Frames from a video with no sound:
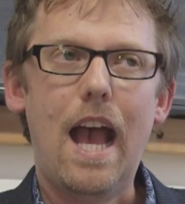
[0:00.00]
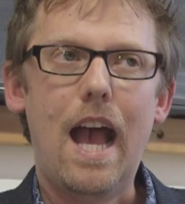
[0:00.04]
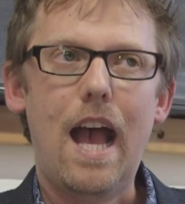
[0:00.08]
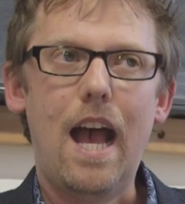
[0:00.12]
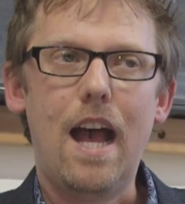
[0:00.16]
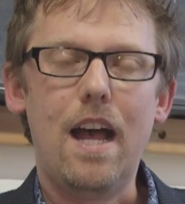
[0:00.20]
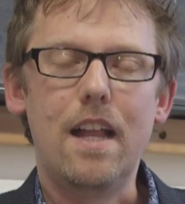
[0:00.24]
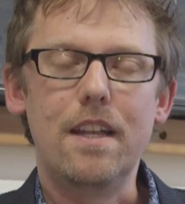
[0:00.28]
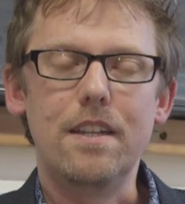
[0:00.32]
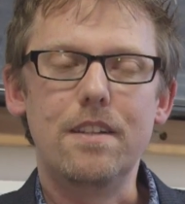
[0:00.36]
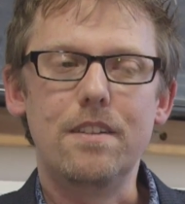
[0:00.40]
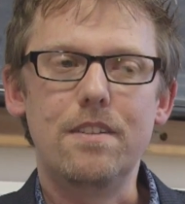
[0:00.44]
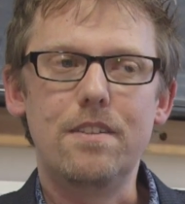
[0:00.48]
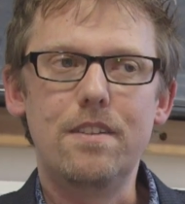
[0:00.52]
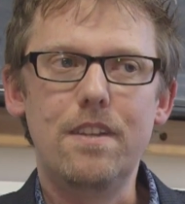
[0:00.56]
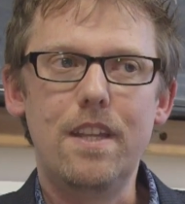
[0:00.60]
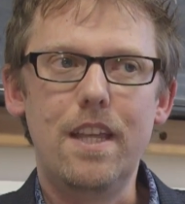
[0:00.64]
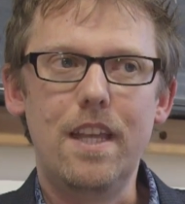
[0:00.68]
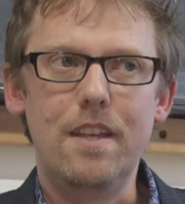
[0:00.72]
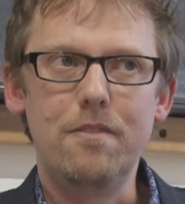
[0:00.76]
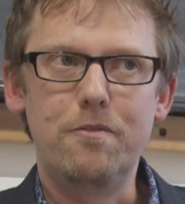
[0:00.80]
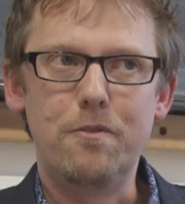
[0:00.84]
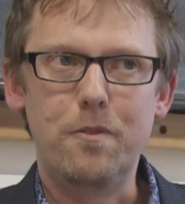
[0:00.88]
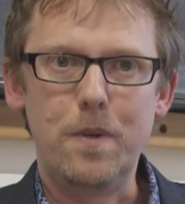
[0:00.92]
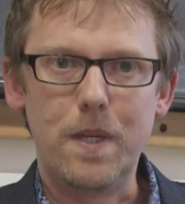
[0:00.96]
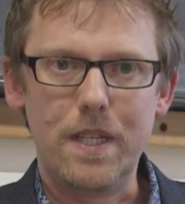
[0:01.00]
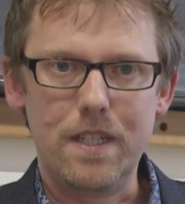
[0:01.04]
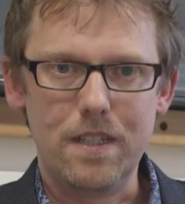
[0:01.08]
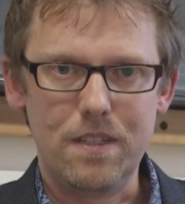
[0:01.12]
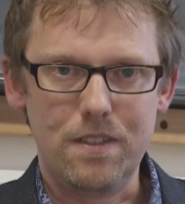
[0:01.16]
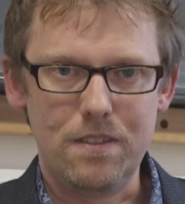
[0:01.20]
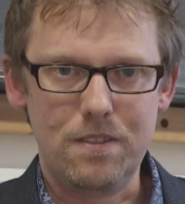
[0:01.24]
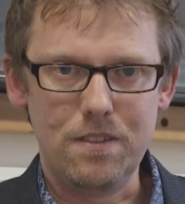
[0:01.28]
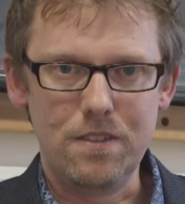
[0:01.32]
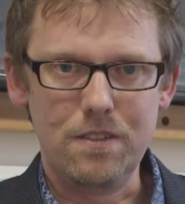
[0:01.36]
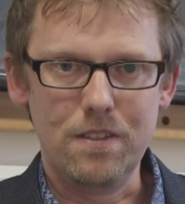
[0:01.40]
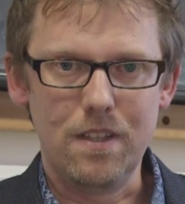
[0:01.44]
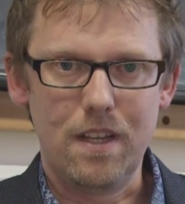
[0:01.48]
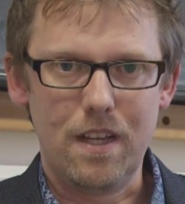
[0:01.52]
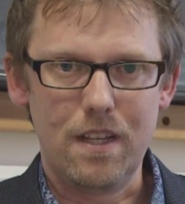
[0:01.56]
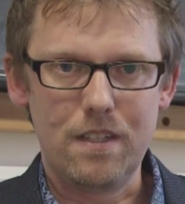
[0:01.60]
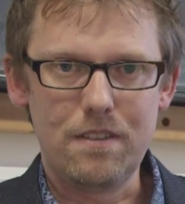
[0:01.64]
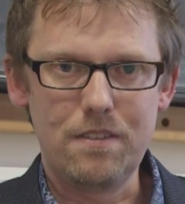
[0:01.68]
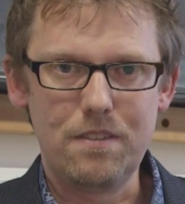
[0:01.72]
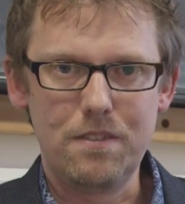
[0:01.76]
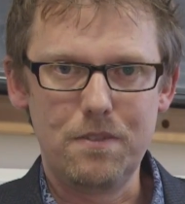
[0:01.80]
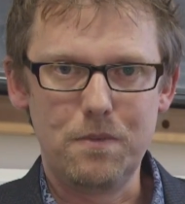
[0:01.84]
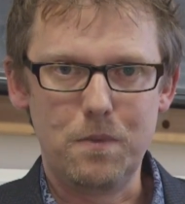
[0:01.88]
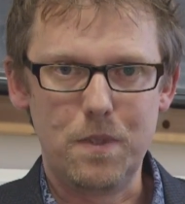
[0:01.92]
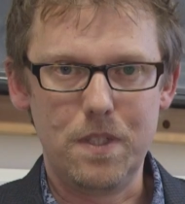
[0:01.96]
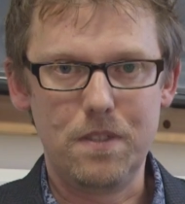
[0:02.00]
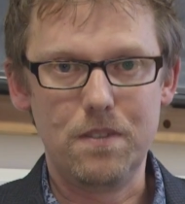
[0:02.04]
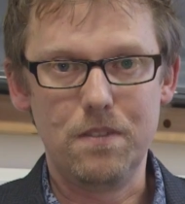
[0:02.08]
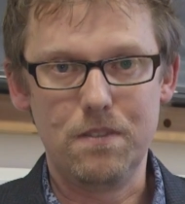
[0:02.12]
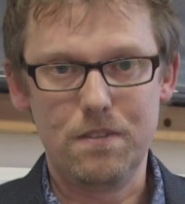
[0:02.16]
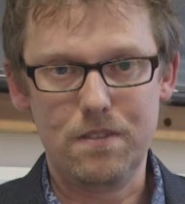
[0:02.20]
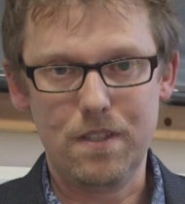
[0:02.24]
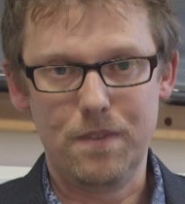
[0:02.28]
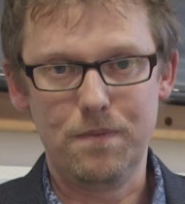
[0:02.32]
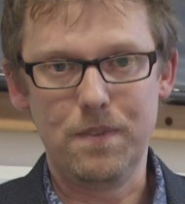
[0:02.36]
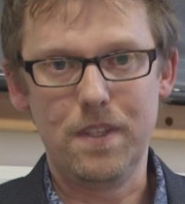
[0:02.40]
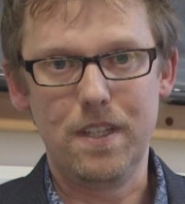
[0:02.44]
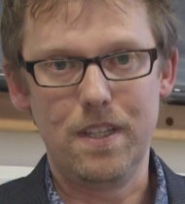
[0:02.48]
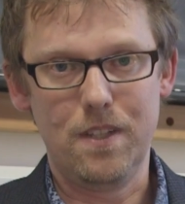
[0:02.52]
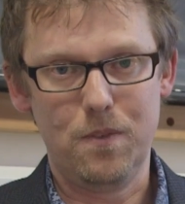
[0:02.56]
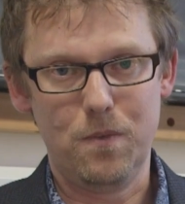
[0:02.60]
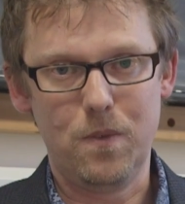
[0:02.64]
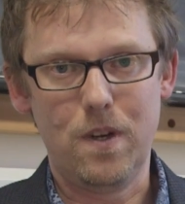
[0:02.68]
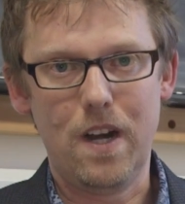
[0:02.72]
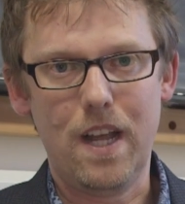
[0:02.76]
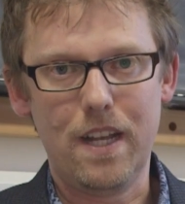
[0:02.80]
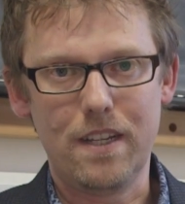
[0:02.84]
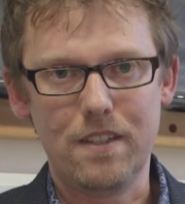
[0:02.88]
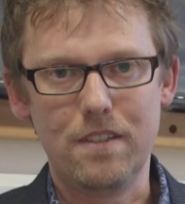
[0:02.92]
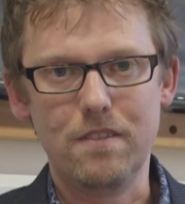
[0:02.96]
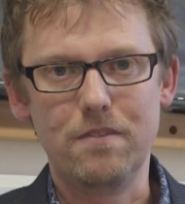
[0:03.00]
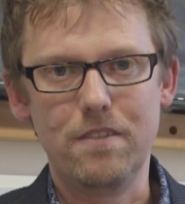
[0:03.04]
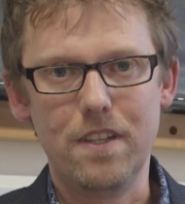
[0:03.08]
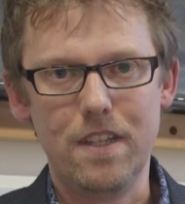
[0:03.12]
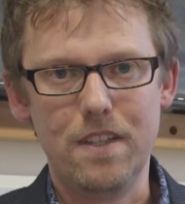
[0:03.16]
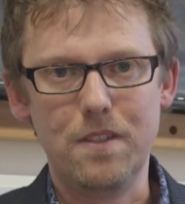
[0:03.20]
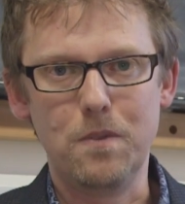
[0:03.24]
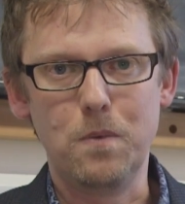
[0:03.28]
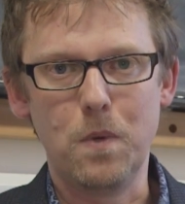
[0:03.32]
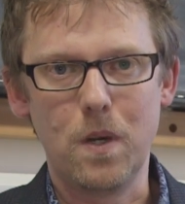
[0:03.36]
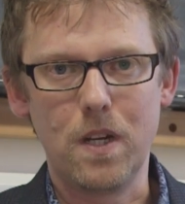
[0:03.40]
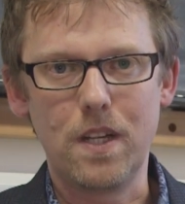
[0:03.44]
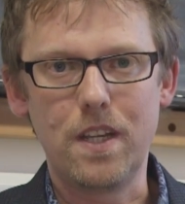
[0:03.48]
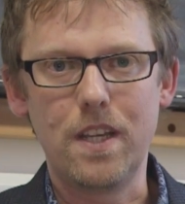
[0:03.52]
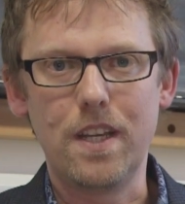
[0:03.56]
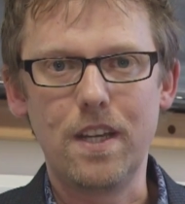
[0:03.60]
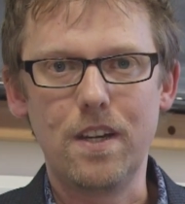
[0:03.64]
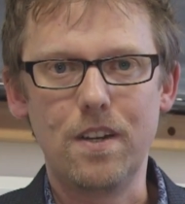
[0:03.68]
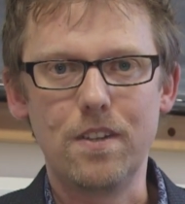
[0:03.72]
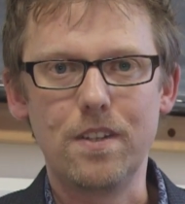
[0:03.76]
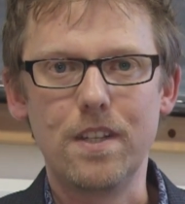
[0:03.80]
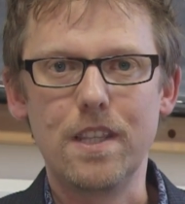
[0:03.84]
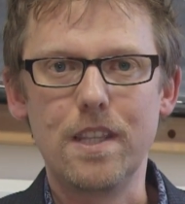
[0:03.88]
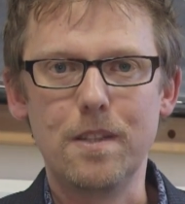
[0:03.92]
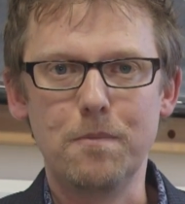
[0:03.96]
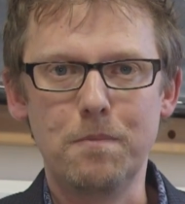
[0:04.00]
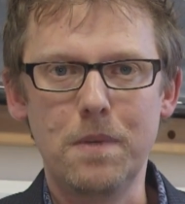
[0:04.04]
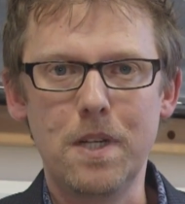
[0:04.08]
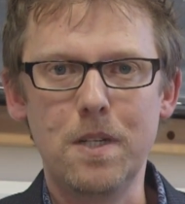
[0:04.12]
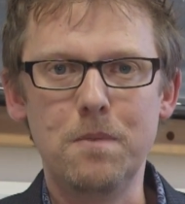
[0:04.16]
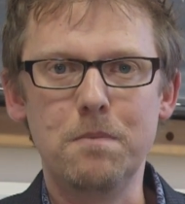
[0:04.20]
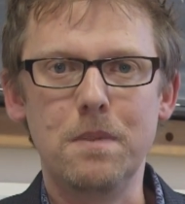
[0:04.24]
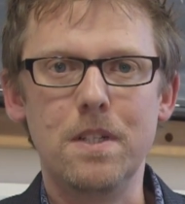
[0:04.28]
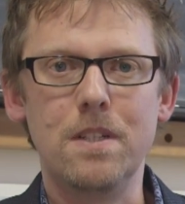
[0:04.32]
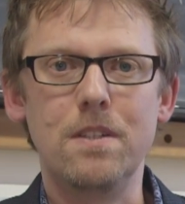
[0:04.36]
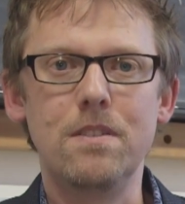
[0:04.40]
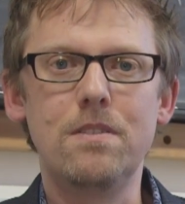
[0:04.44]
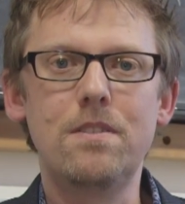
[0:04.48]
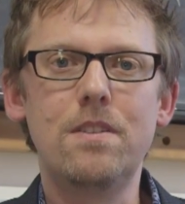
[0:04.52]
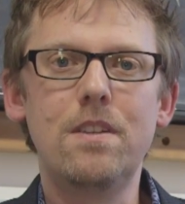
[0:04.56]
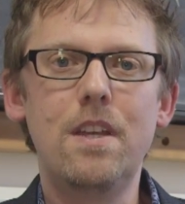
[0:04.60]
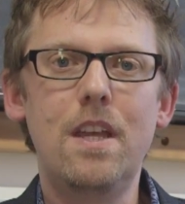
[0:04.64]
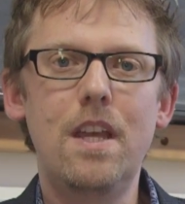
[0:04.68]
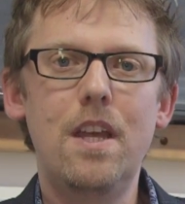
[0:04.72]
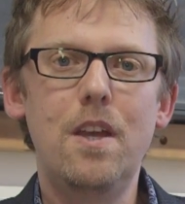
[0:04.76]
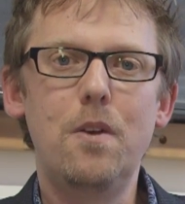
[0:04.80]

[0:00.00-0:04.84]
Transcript: And if we can do that, which is something that we're actively working on at the moment,